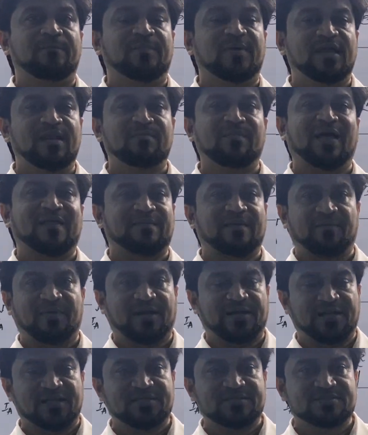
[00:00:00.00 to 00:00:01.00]
In
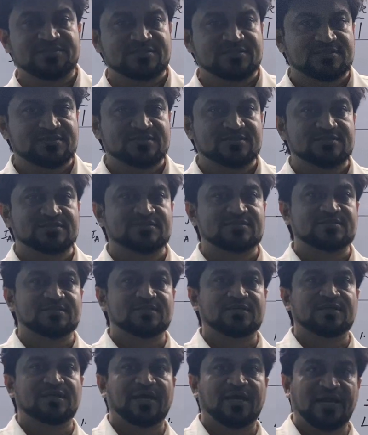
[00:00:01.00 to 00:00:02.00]
mathematics,
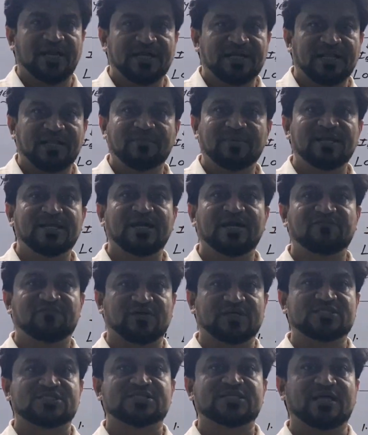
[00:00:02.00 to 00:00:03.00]
intermediate
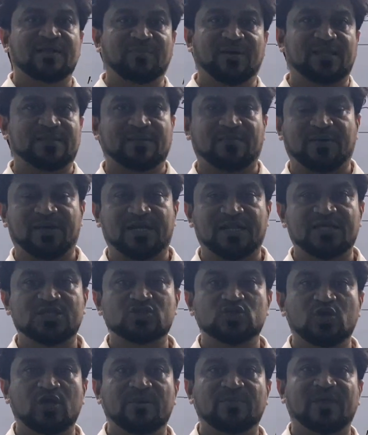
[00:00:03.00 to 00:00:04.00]
first year
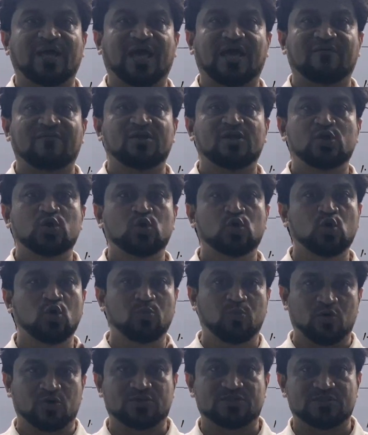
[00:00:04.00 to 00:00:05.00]
mathematics, you will be having two
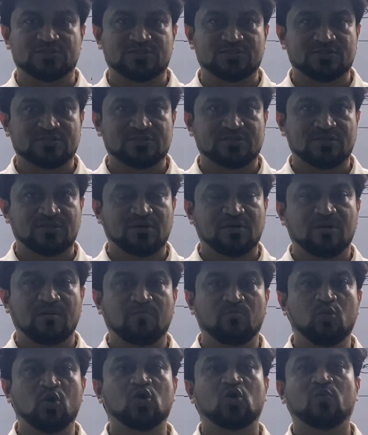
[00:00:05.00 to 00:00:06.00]
books.
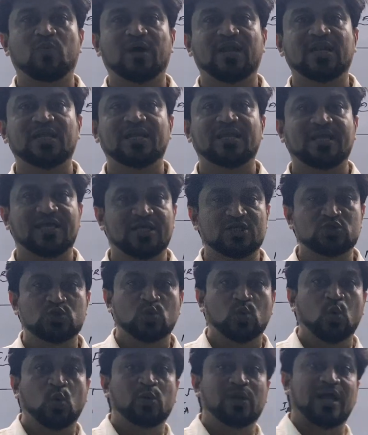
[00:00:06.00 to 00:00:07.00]
Book 1 is
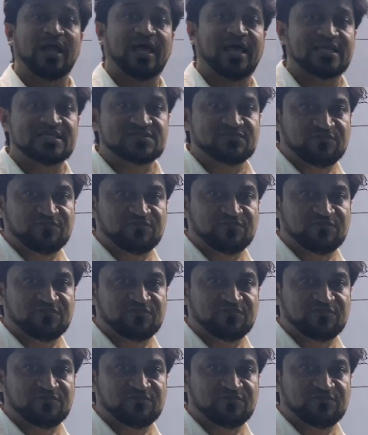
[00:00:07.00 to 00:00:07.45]
known as